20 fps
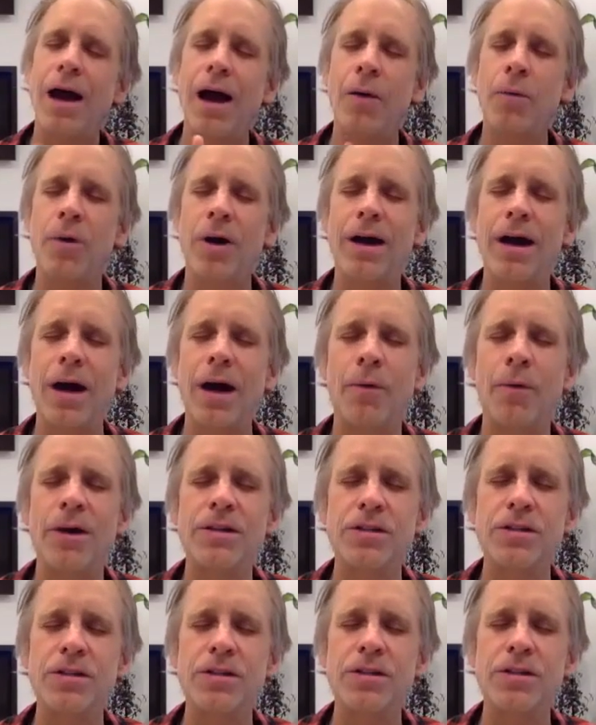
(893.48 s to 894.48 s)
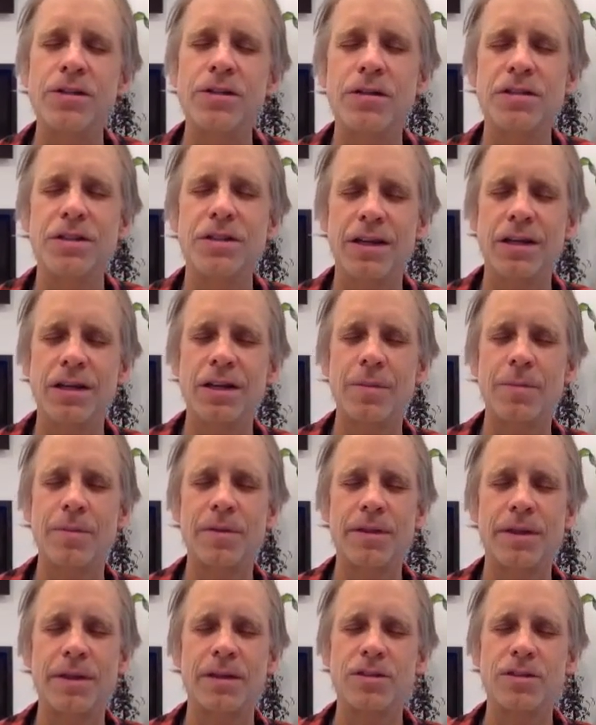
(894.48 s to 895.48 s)
want you to understand a
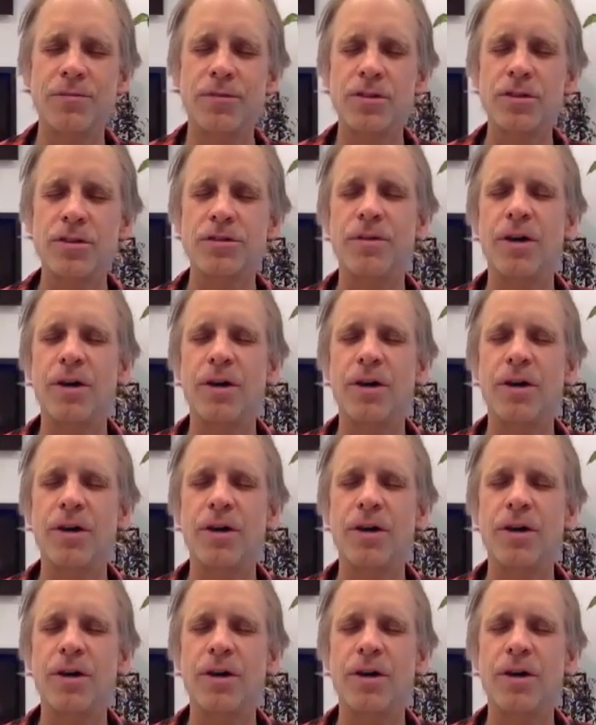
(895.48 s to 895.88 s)
couple things.